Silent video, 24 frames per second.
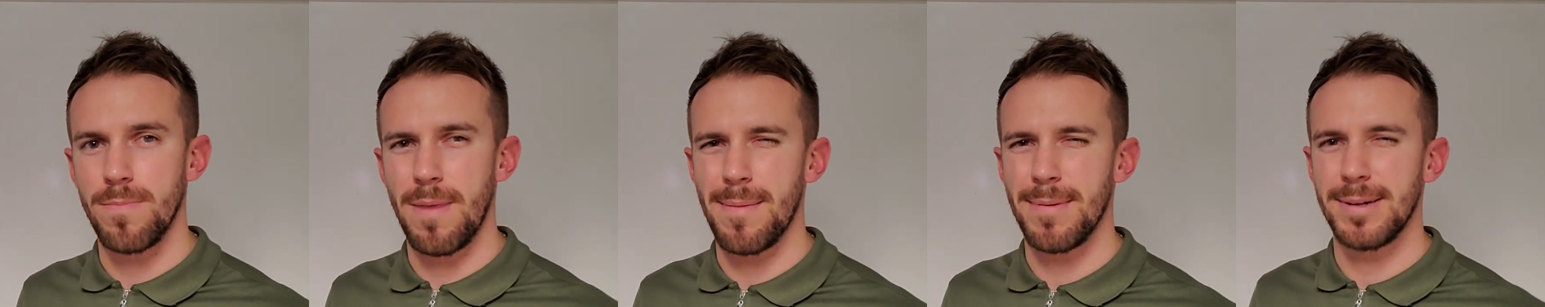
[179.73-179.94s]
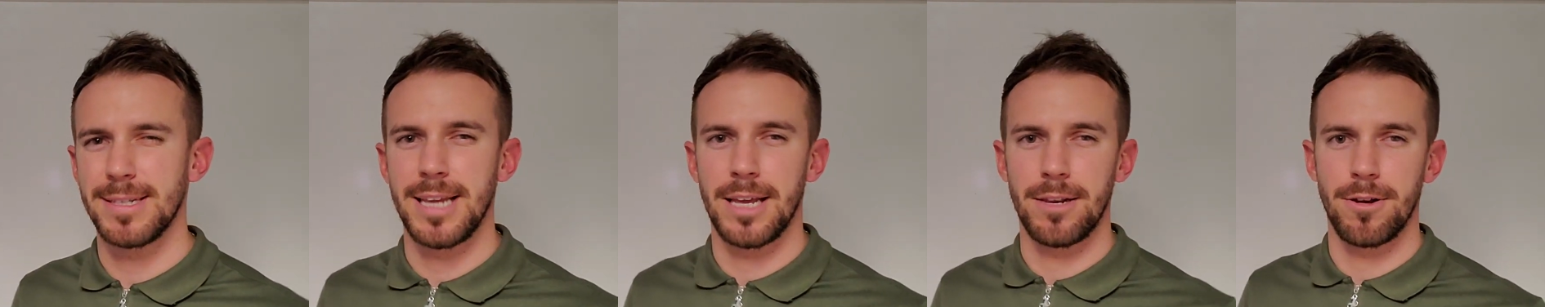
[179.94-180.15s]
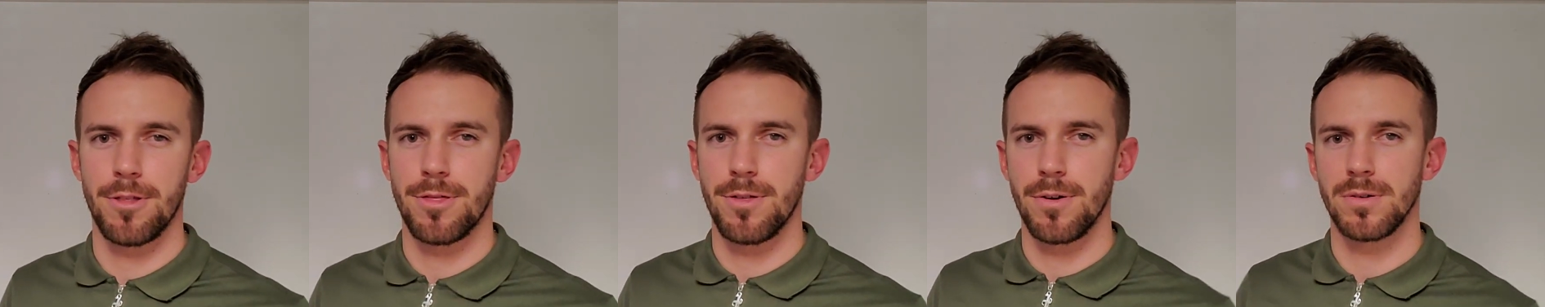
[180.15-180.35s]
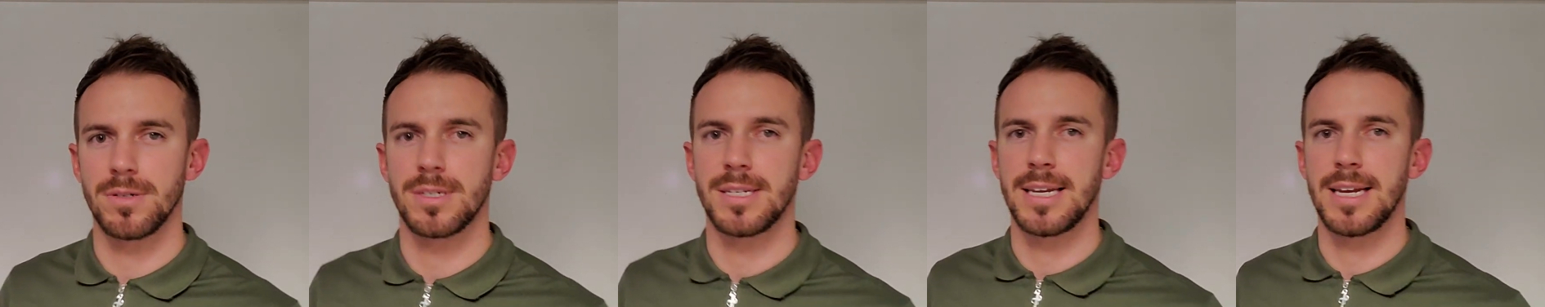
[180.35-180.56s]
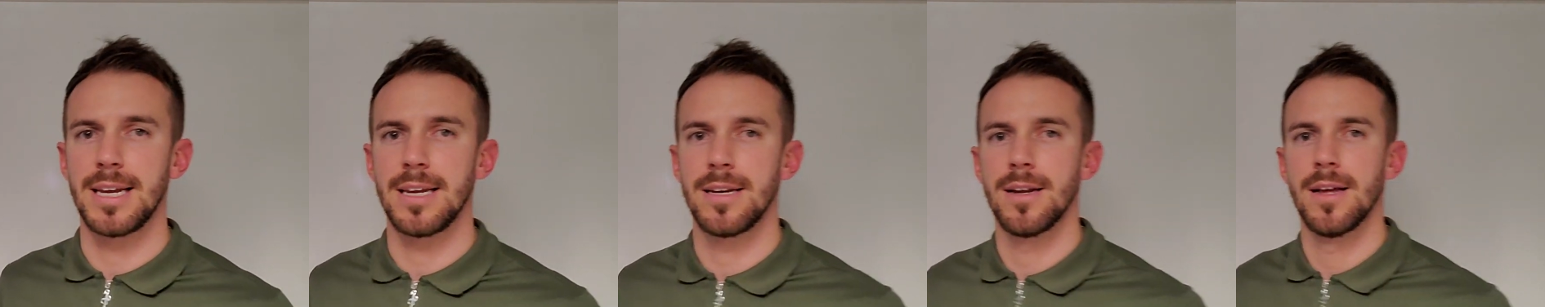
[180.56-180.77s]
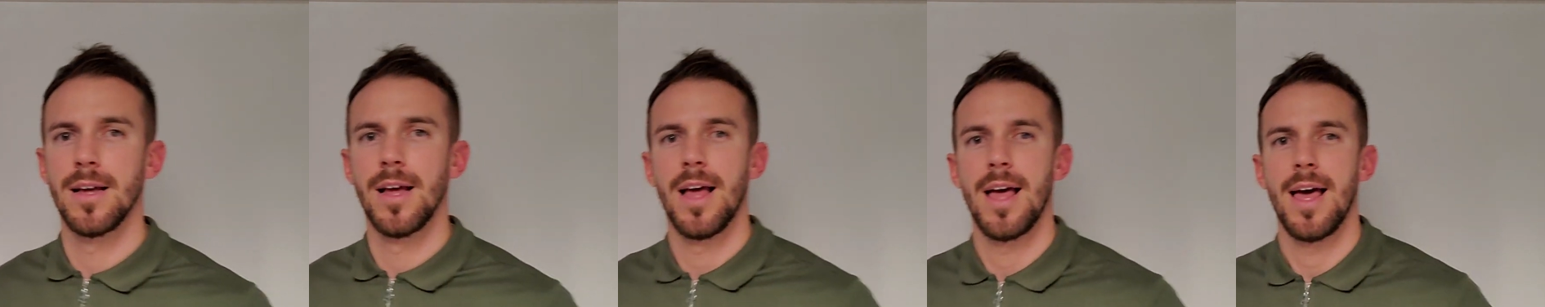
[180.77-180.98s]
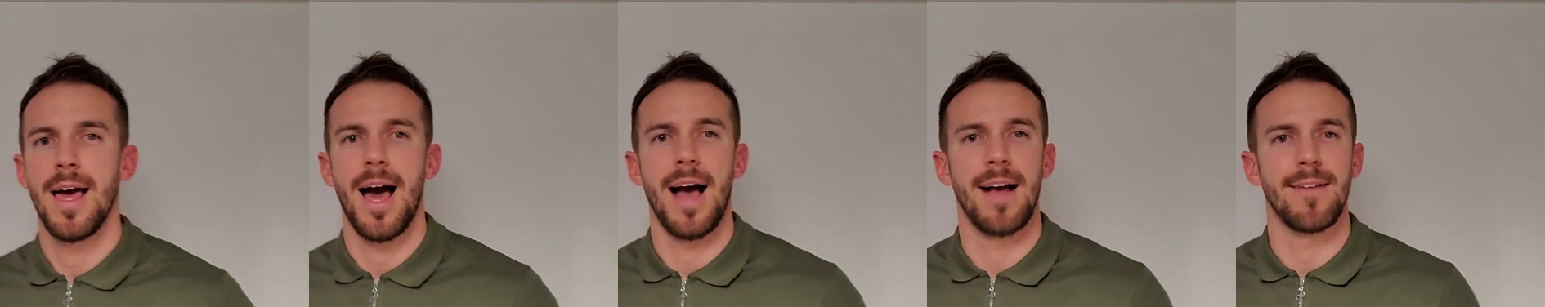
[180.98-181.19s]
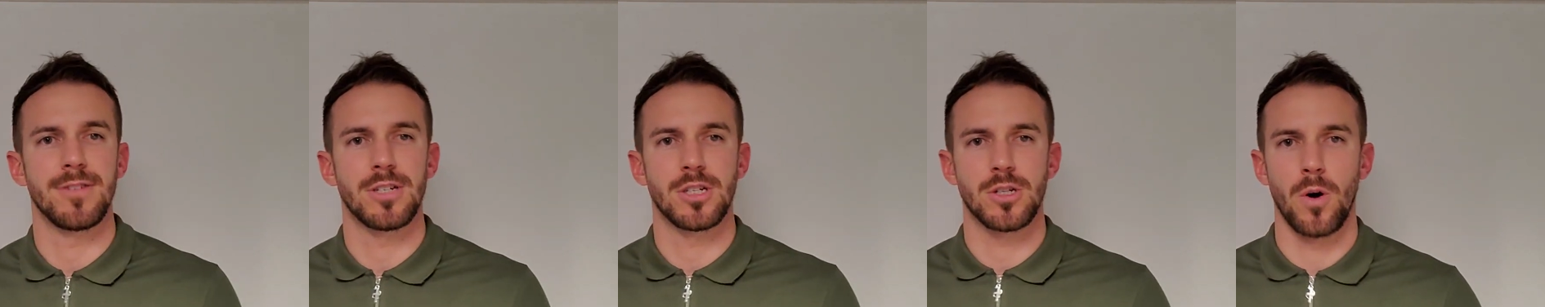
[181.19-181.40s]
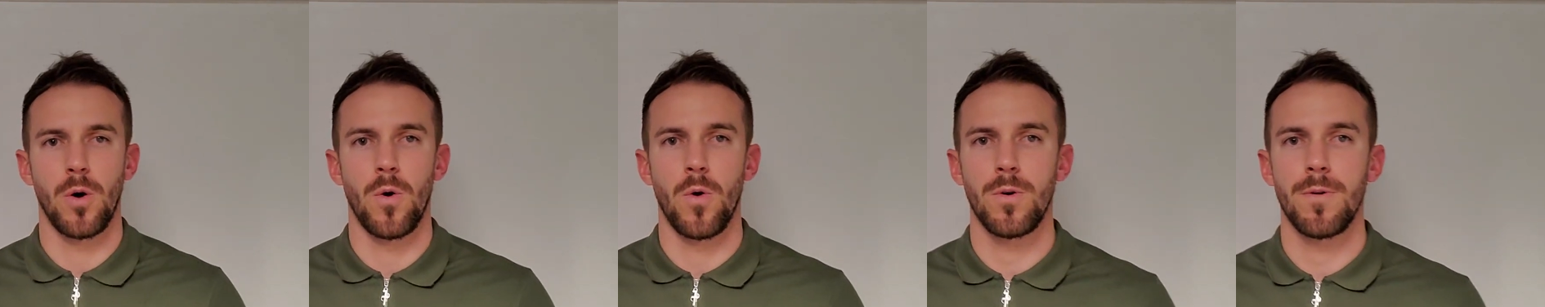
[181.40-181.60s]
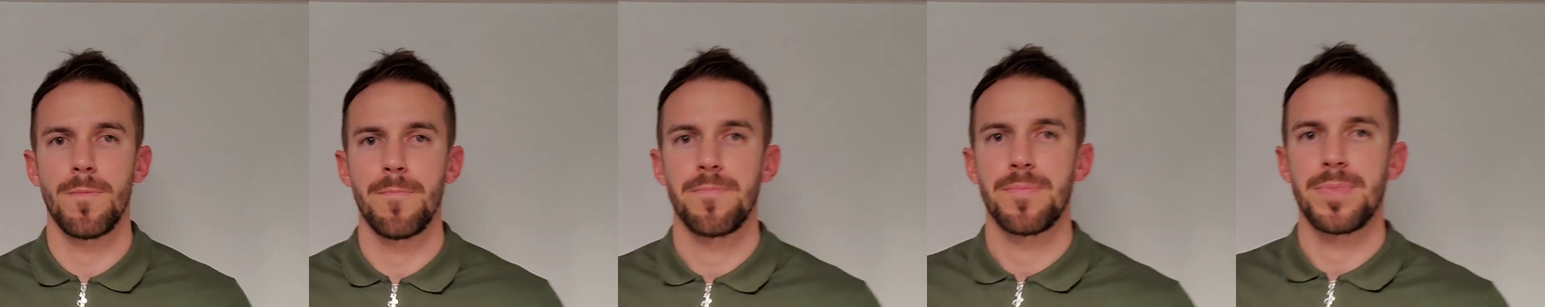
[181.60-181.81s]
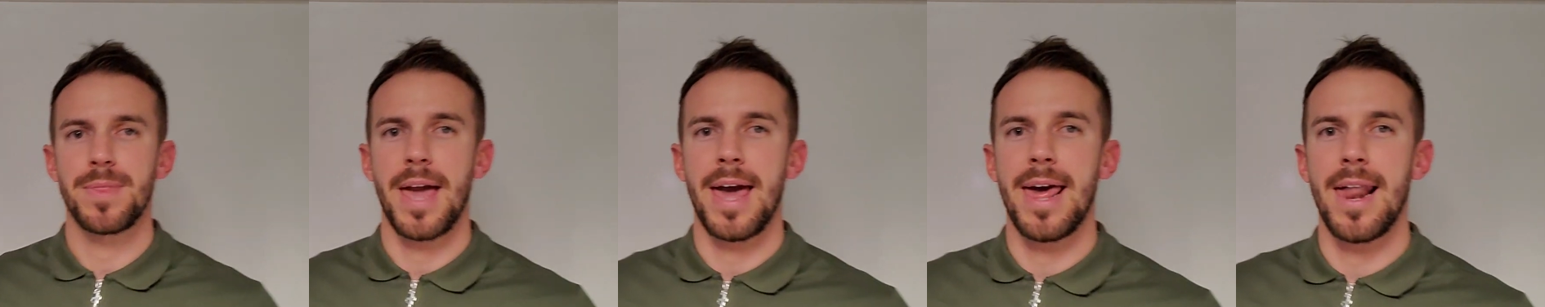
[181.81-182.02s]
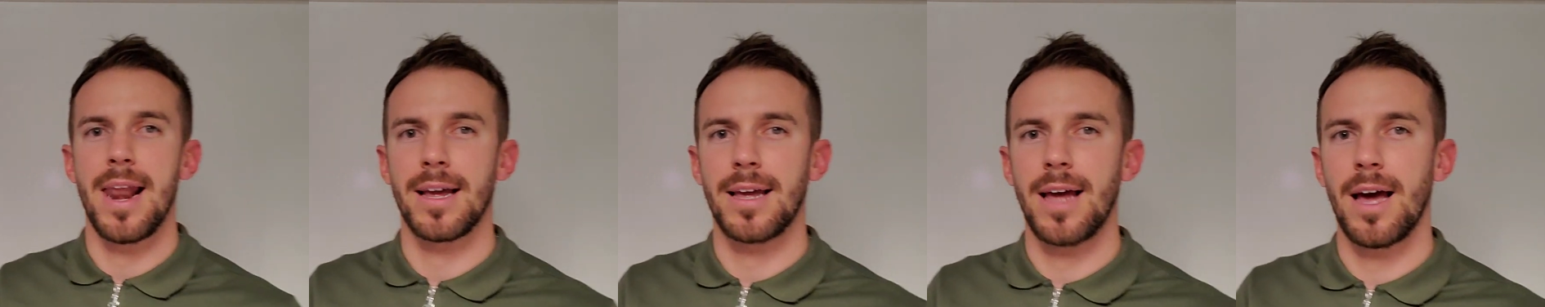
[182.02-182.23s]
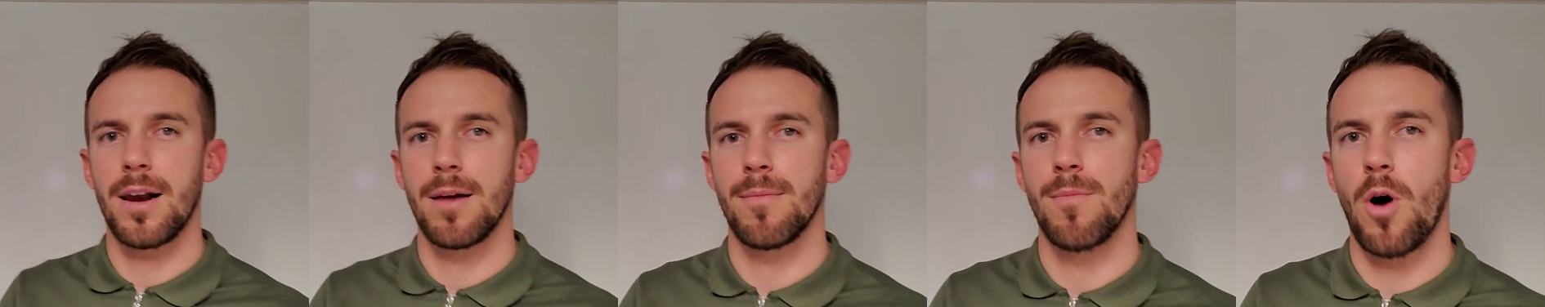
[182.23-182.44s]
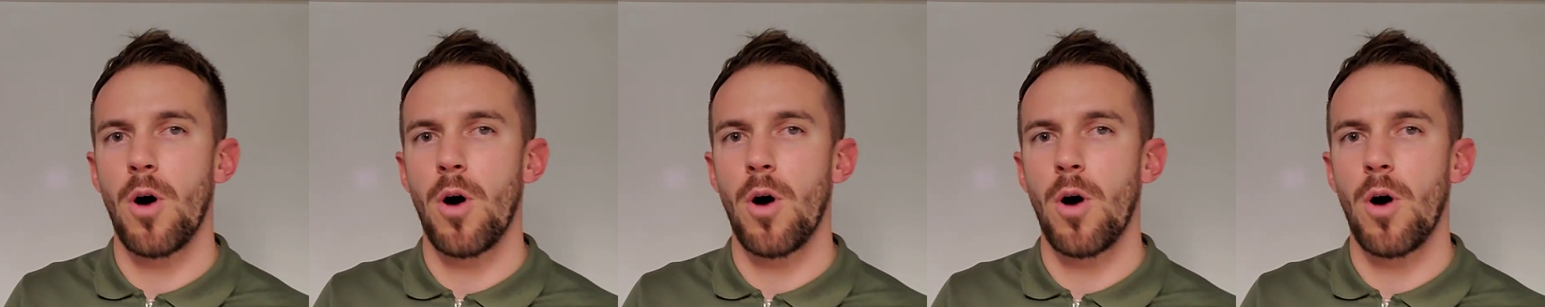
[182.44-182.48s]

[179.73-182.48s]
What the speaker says: maybe 10 to 13. I've sold and I got them